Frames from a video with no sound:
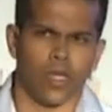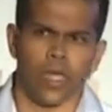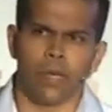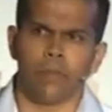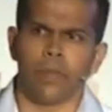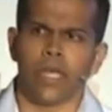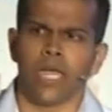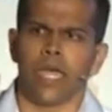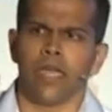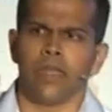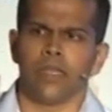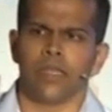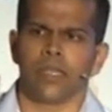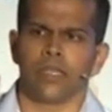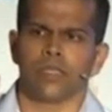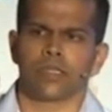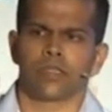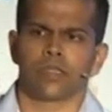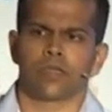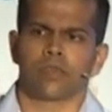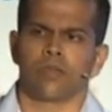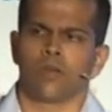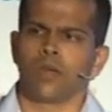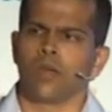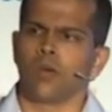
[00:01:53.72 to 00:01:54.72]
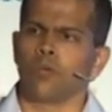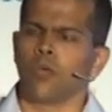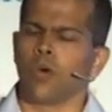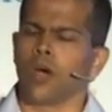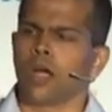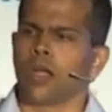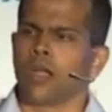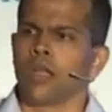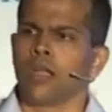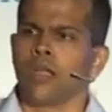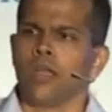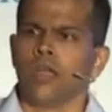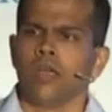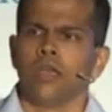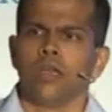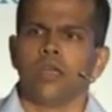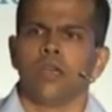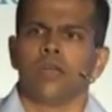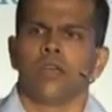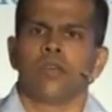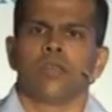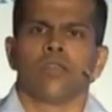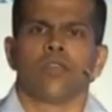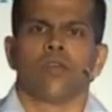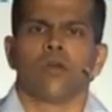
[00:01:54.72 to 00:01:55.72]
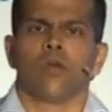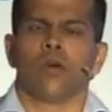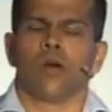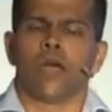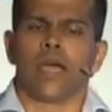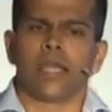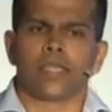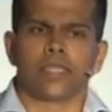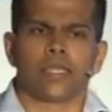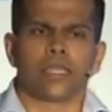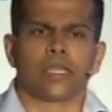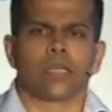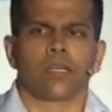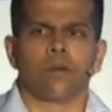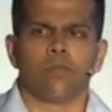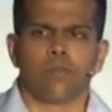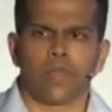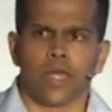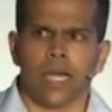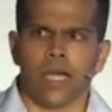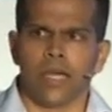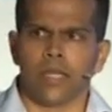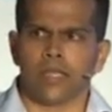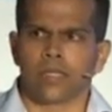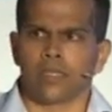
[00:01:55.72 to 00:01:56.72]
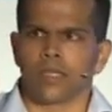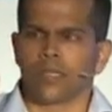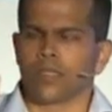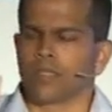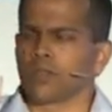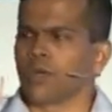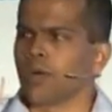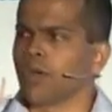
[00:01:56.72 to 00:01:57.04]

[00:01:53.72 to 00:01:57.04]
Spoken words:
ABN is, knowing what your ASIC compliance is,